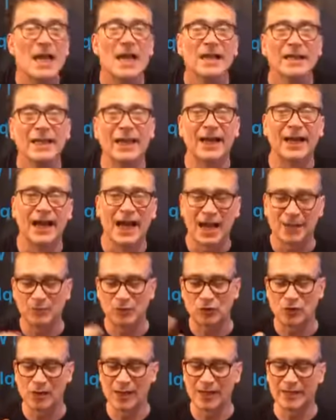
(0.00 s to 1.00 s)
Yeah, I'm
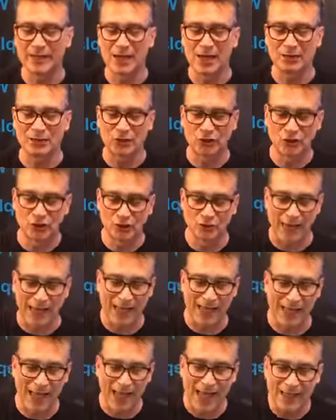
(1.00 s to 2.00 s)
trying not to,
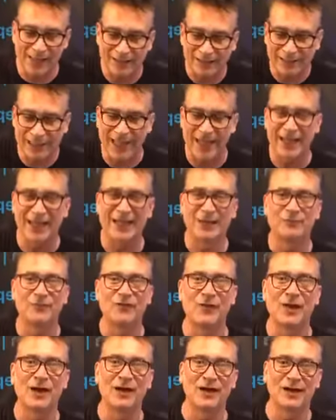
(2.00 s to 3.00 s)
as a
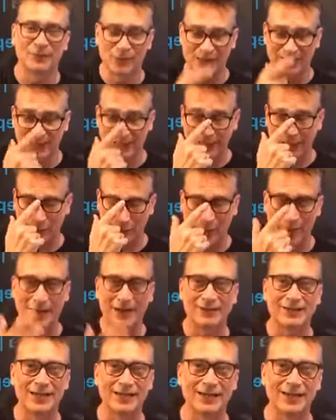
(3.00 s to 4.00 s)
regulator
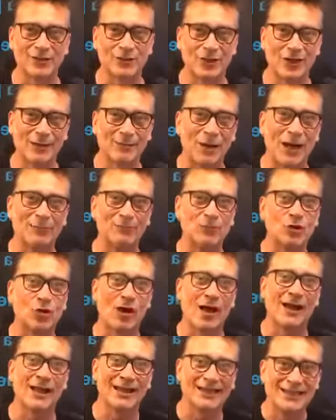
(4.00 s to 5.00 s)
repair technician, I'm
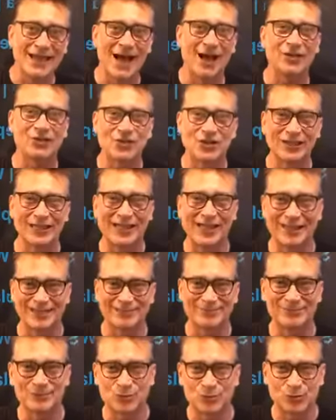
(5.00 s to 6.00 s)
trying not to get
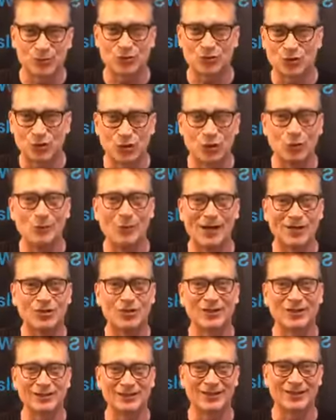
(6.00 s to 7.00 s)
too much
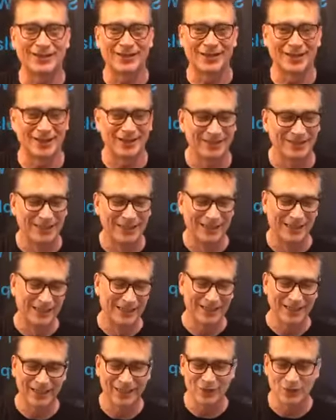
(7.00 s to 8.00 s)
into the
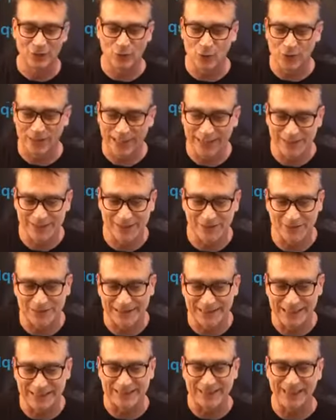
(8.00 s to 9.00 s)
weeds of the
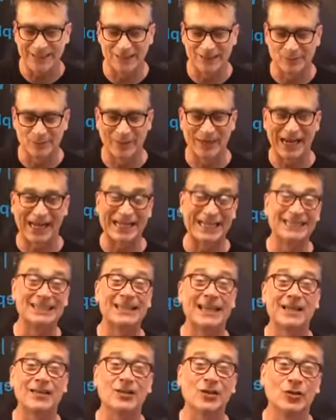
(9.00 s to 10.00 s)
details, but I can
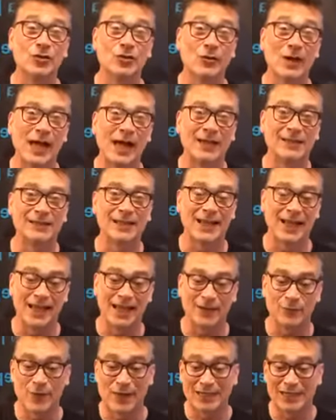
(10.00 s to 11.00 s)
tell you as
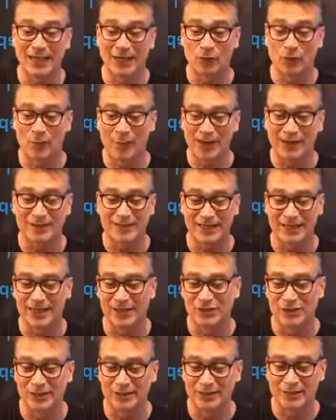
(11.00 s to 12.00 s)
a regulator repair
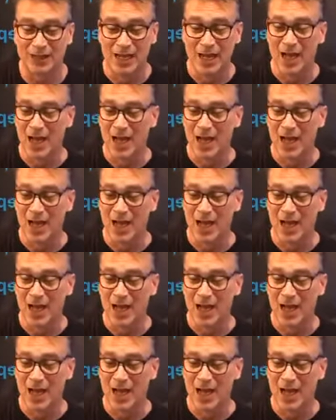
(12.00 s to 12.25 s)
technician,